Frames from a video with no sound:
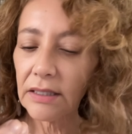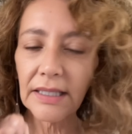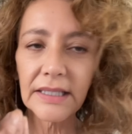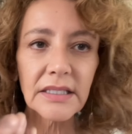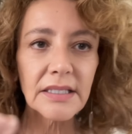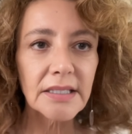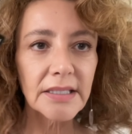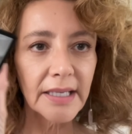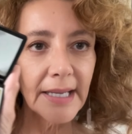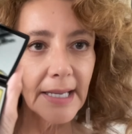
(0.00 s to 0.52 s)
let's
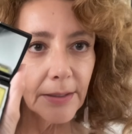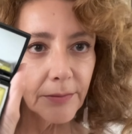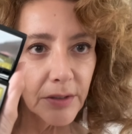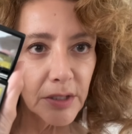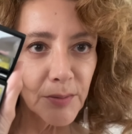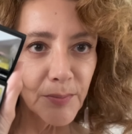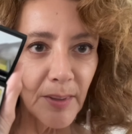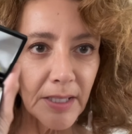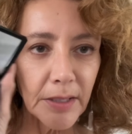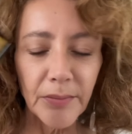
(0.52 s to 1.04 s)
see how this
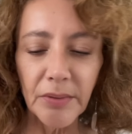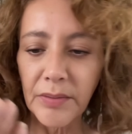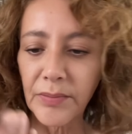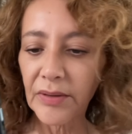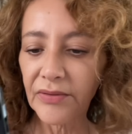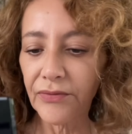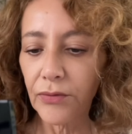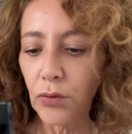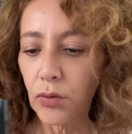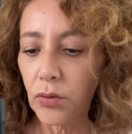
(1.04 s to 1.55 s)
baby
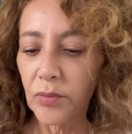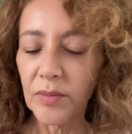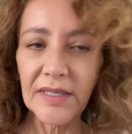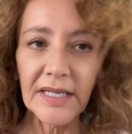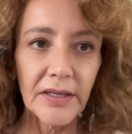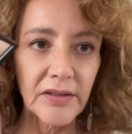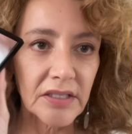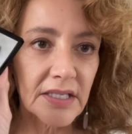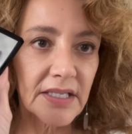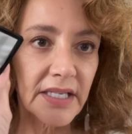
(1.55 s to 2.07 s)
performs. Now,
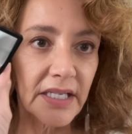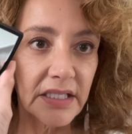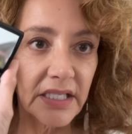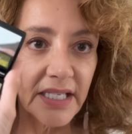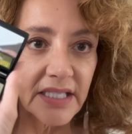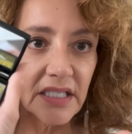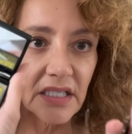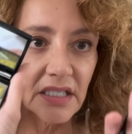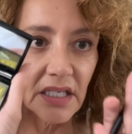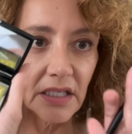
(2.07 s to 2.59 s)
as I said,
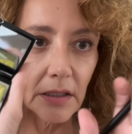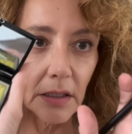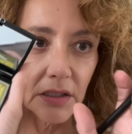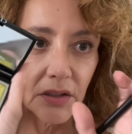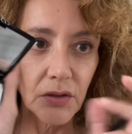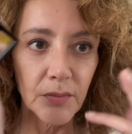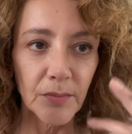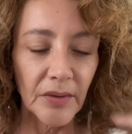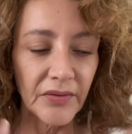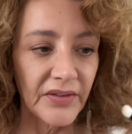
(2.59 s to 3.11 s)
yesterday I
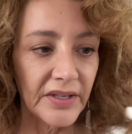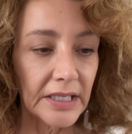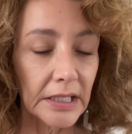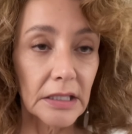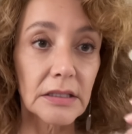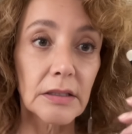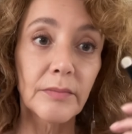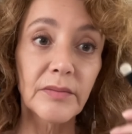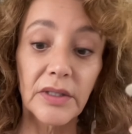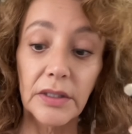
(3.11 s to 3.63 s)
used my fingers.
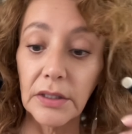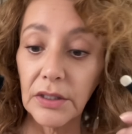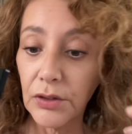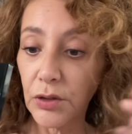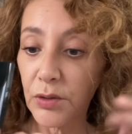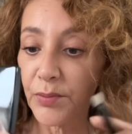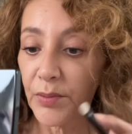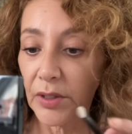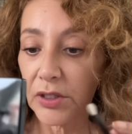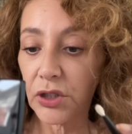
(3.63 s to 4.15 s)
I'm going to use
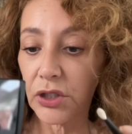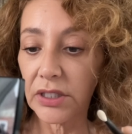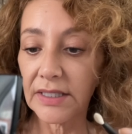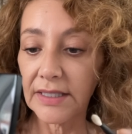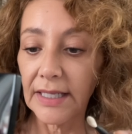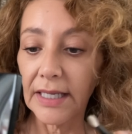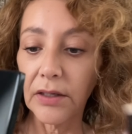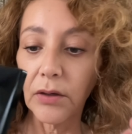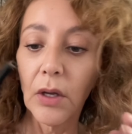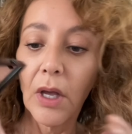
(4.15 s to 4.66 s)
brushes
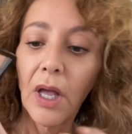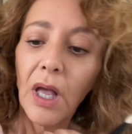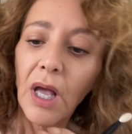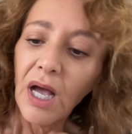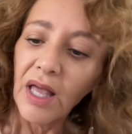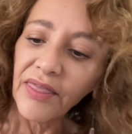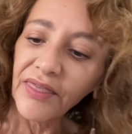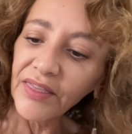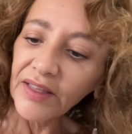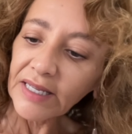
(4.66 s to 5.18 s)
now. I
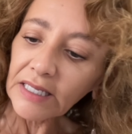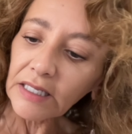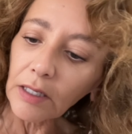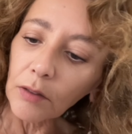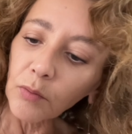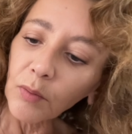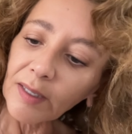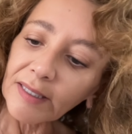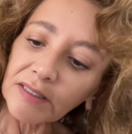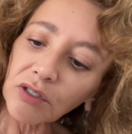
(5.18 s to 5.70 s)
think I
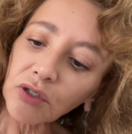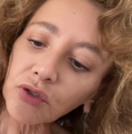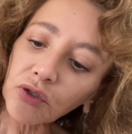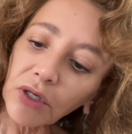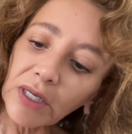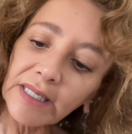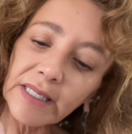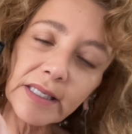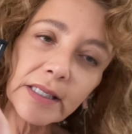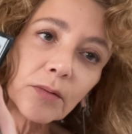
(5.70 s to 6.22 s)
went
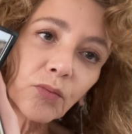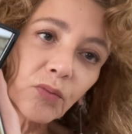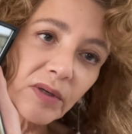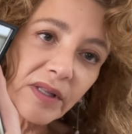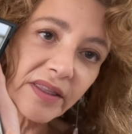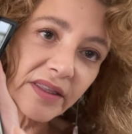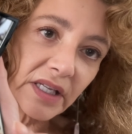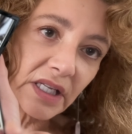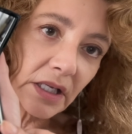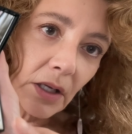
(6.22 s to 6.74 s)
straight in
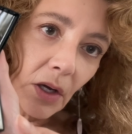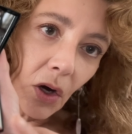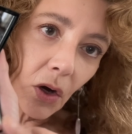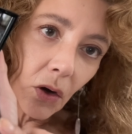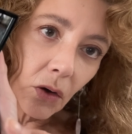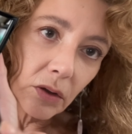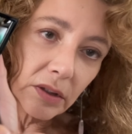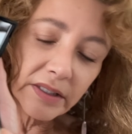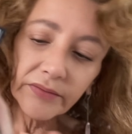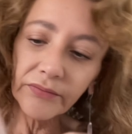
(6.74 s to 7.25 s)
with the
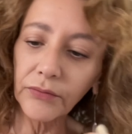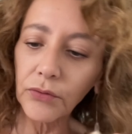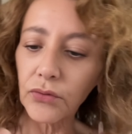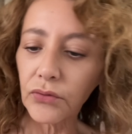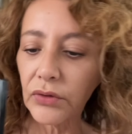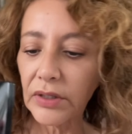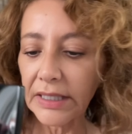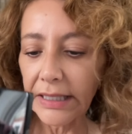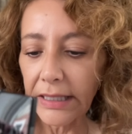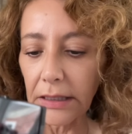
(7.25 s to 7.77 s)
olive
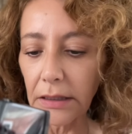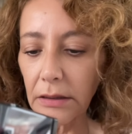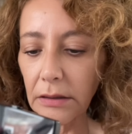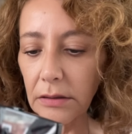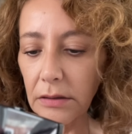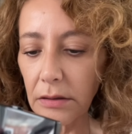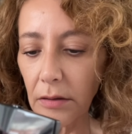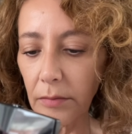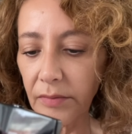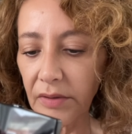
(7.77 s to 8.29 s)
green,
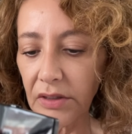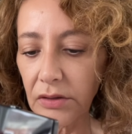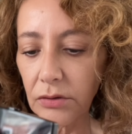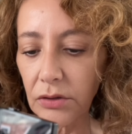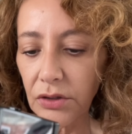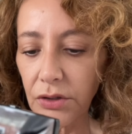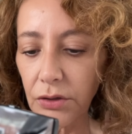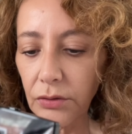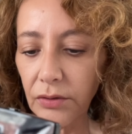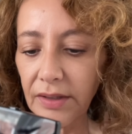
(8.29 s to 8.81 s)
so I'm going to
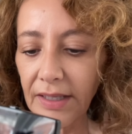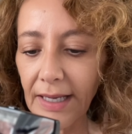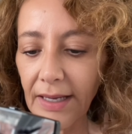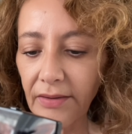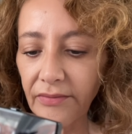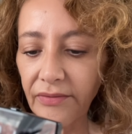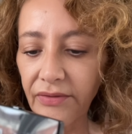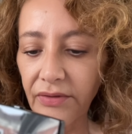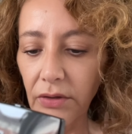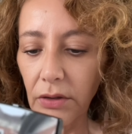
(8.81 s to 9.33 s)
do that
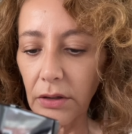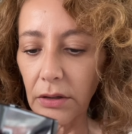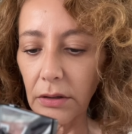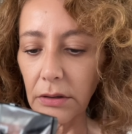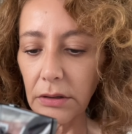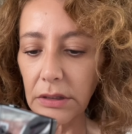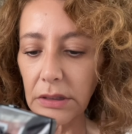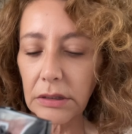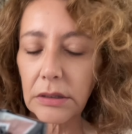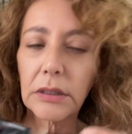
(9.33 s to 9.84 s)

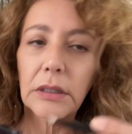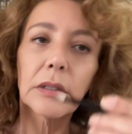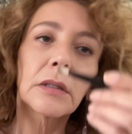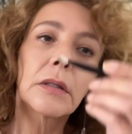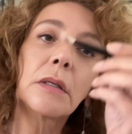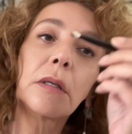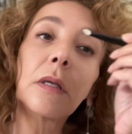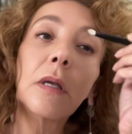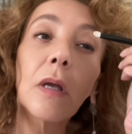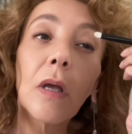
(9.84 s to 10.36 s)
first
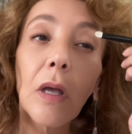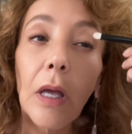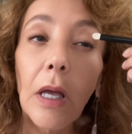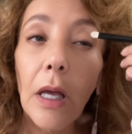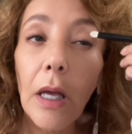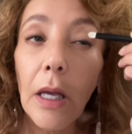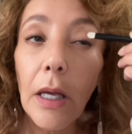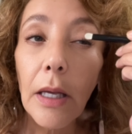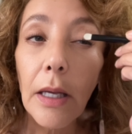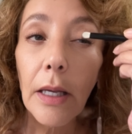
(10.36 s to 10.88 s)

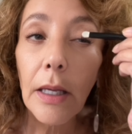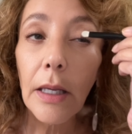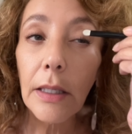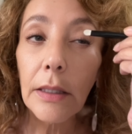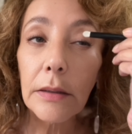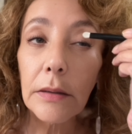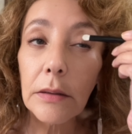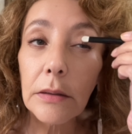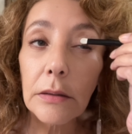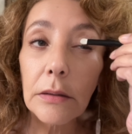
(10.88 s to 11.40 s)

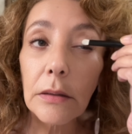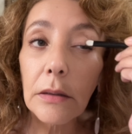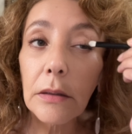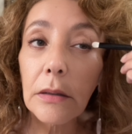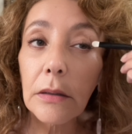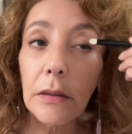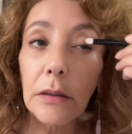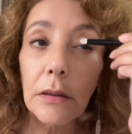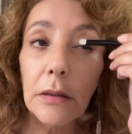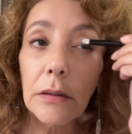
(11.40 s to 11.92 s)
and
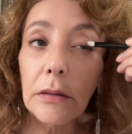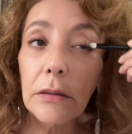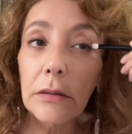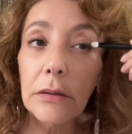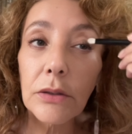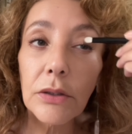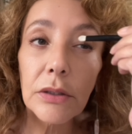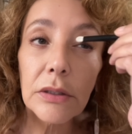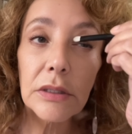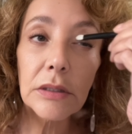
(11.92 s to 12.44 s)

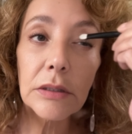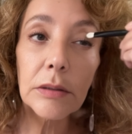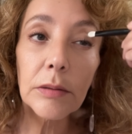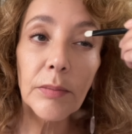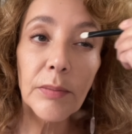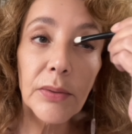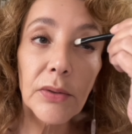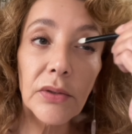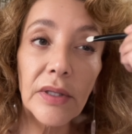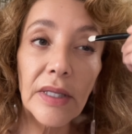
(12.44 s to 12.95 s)
just
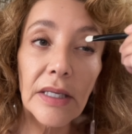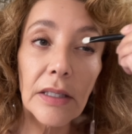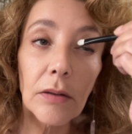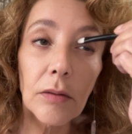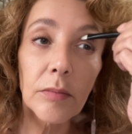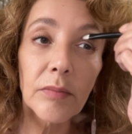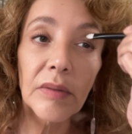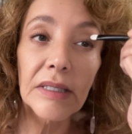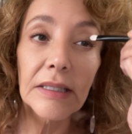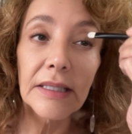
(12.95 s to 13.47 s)
put that on
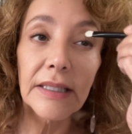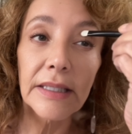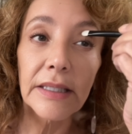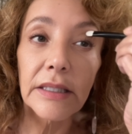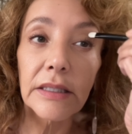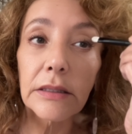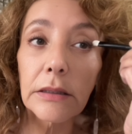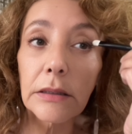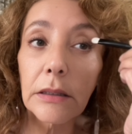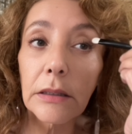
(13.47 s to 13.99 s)
my
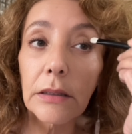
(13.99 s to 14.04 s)
lid.